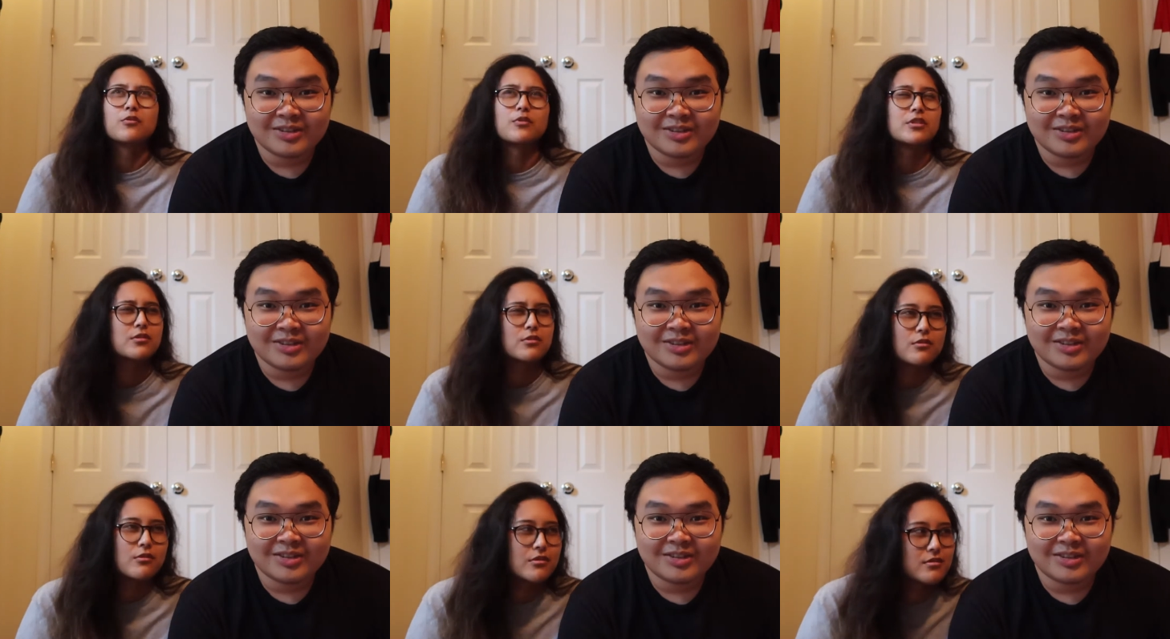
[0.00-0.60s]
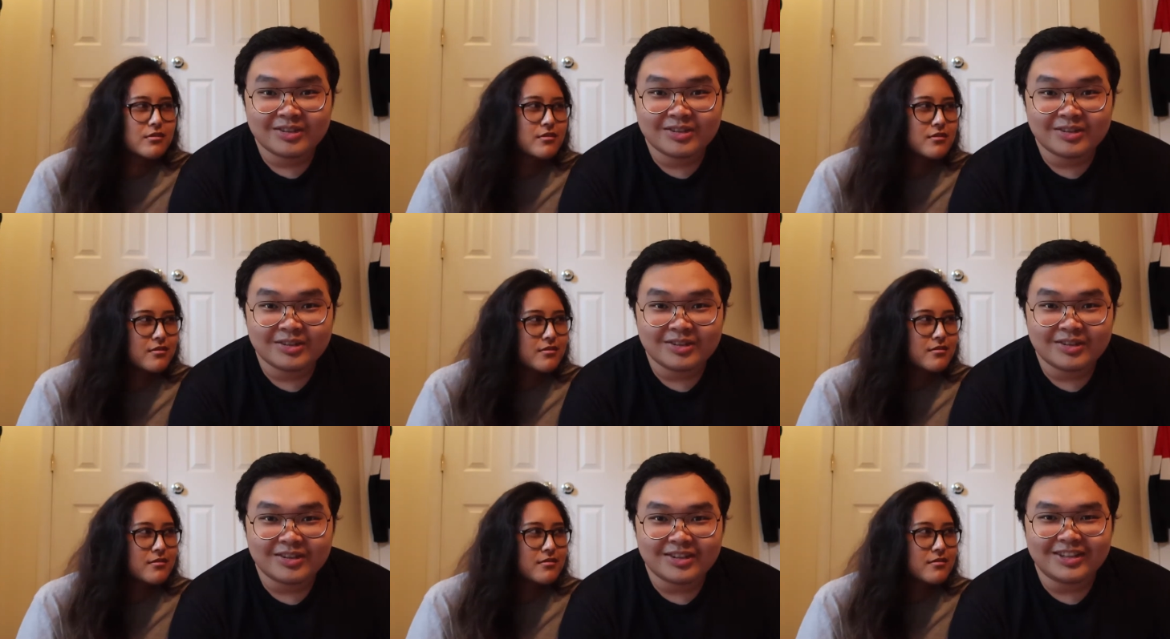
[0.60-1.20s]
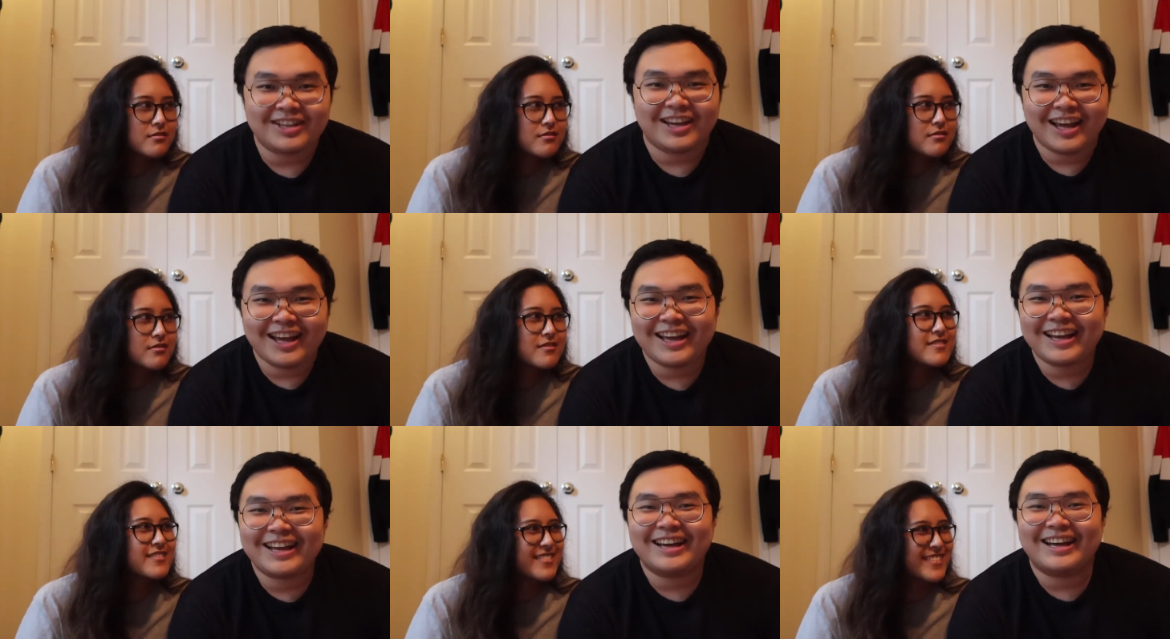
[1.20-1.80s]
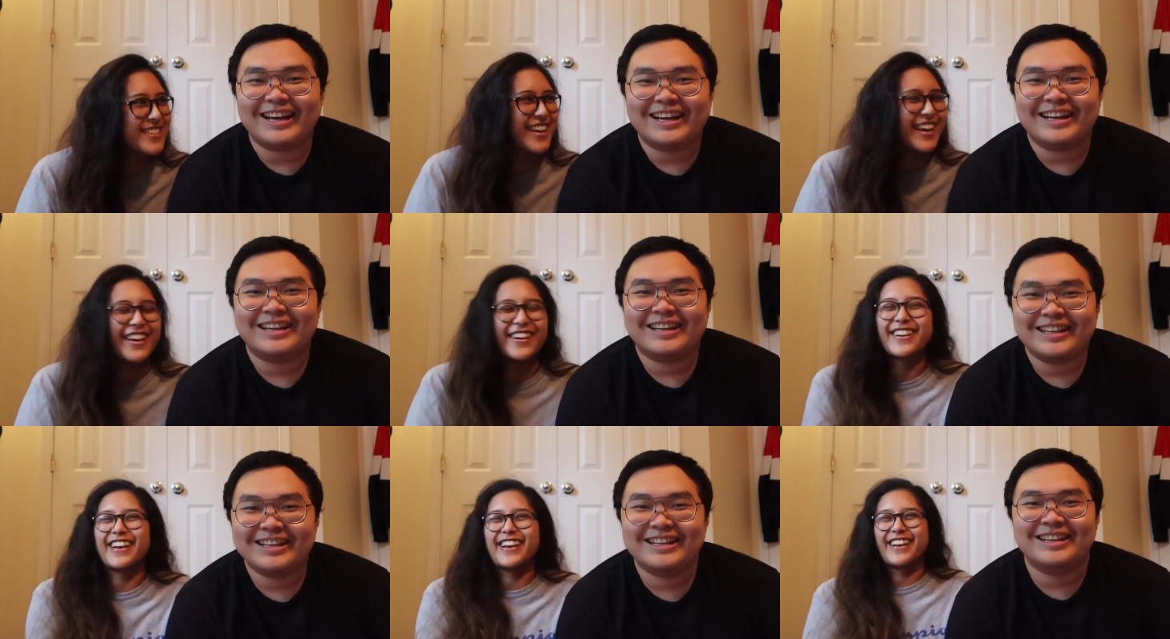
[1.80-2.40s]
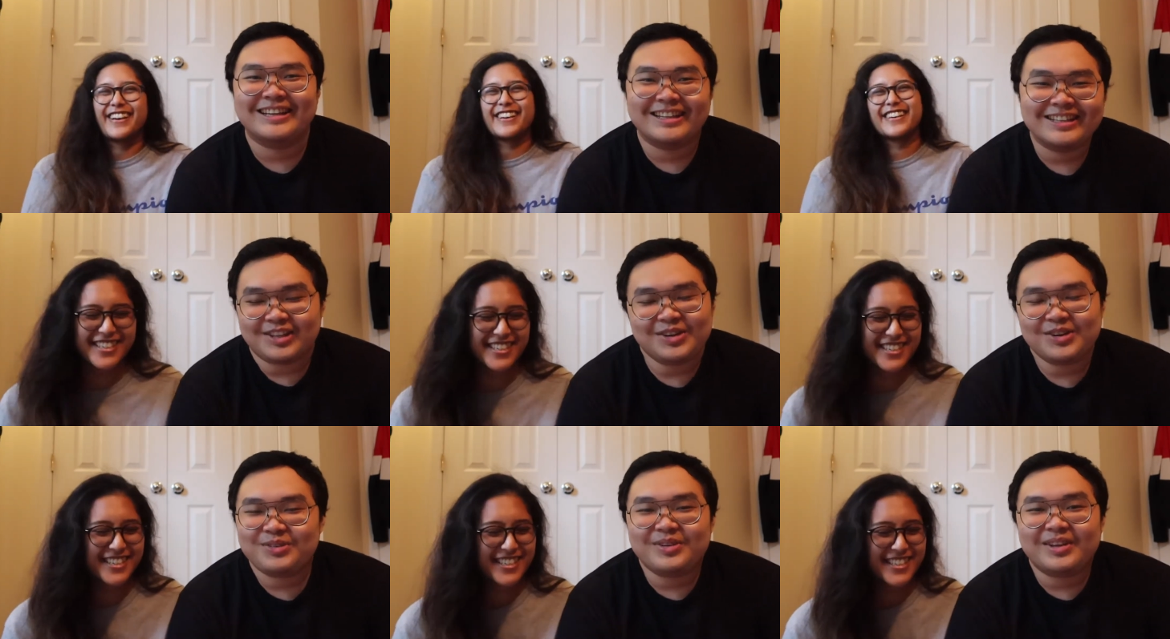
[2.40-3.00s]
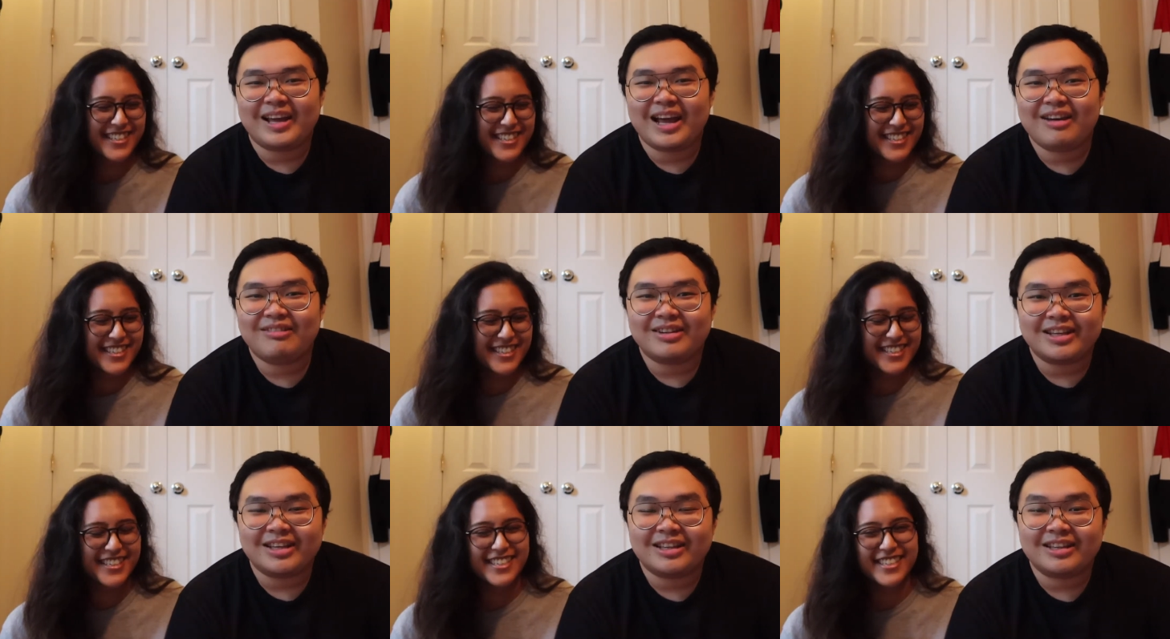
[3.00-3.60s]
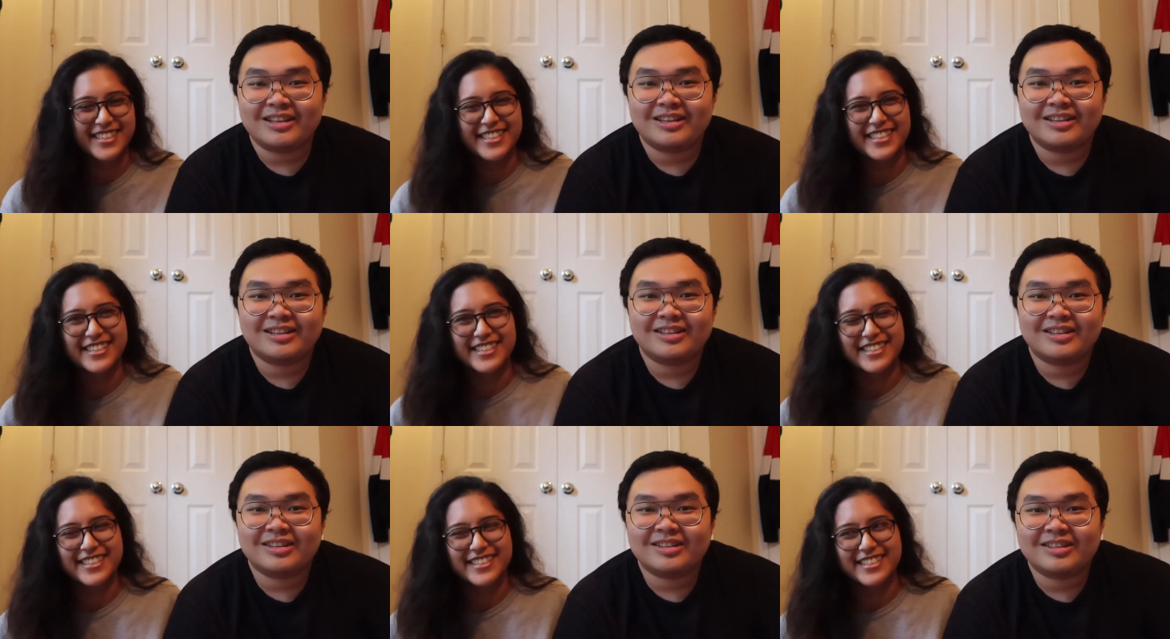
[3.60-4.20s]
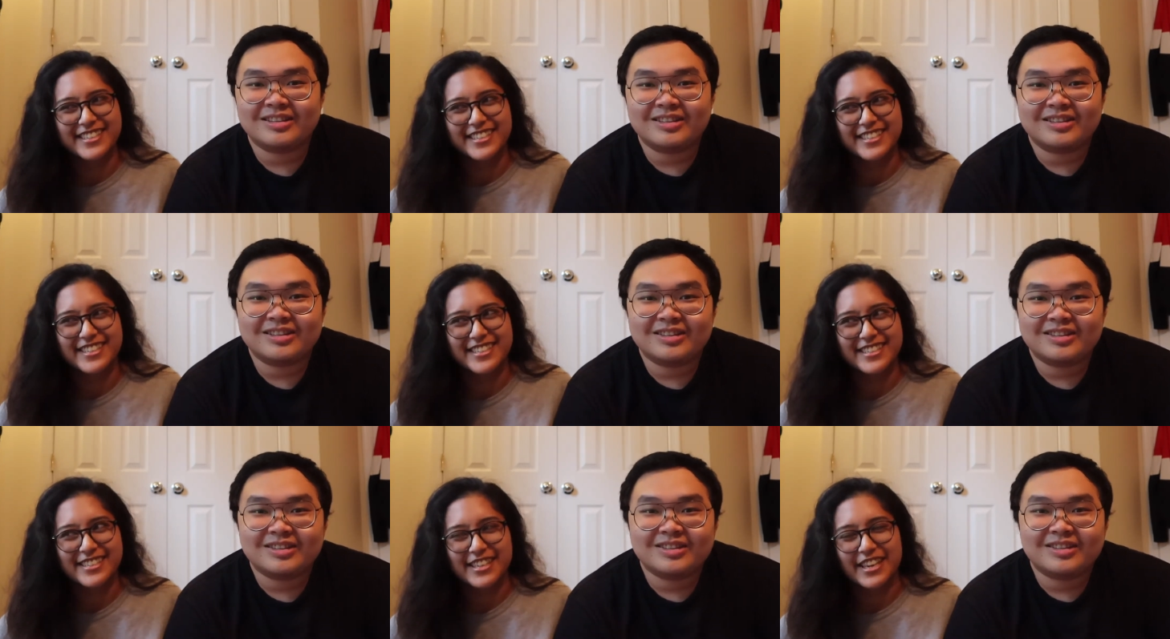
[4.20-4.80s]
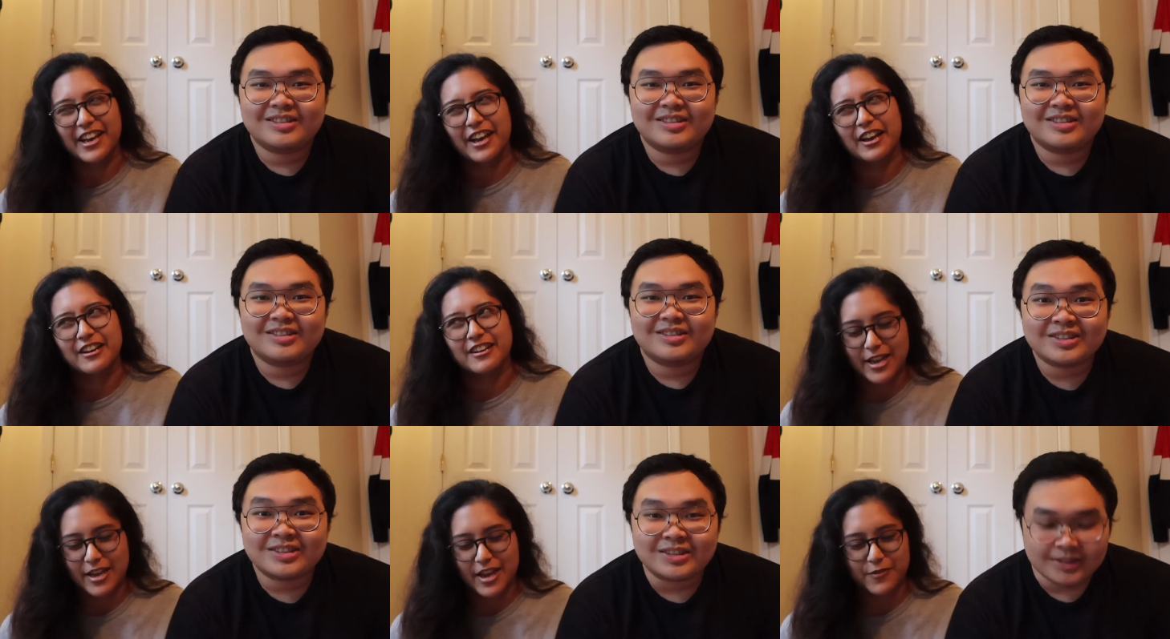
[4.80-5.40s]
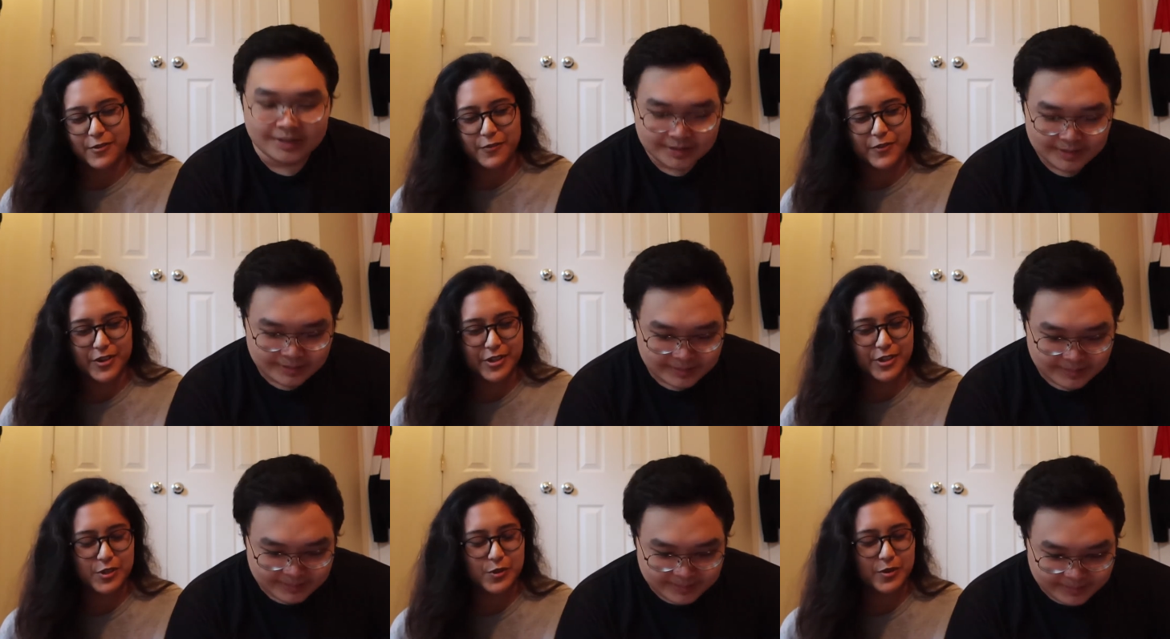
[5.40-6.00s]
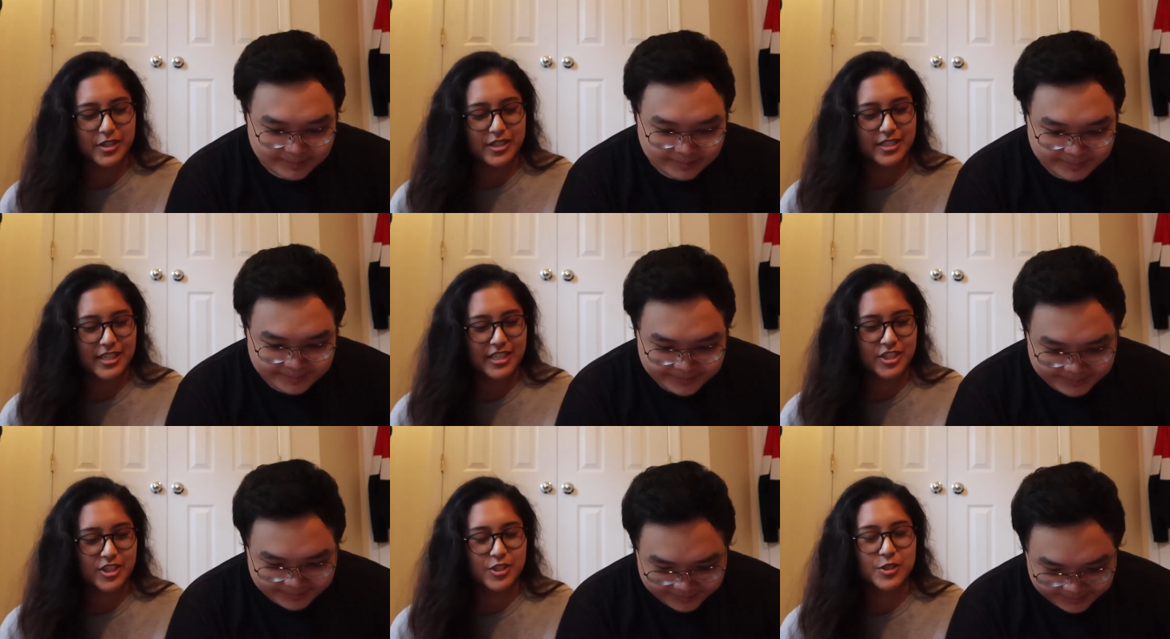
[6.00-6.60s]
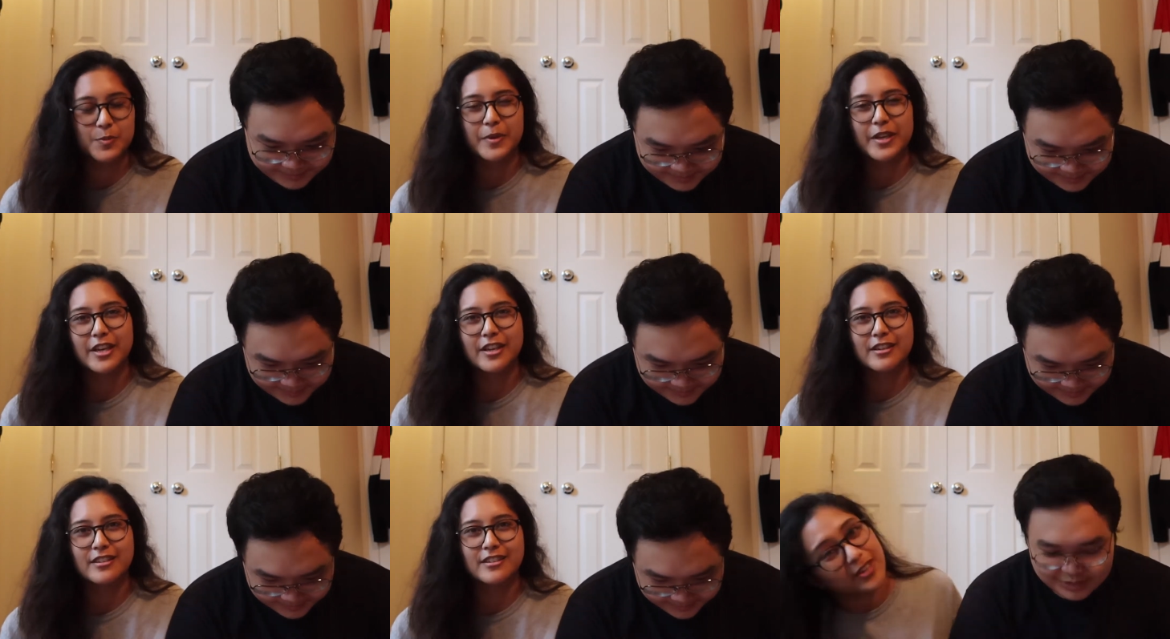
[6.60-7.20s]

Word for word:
Speaker 1: originals.
Speaker 2: Yeah. Okay, okay. You don't really have any.
Speaker 1: Yeah, I have a very short attention span.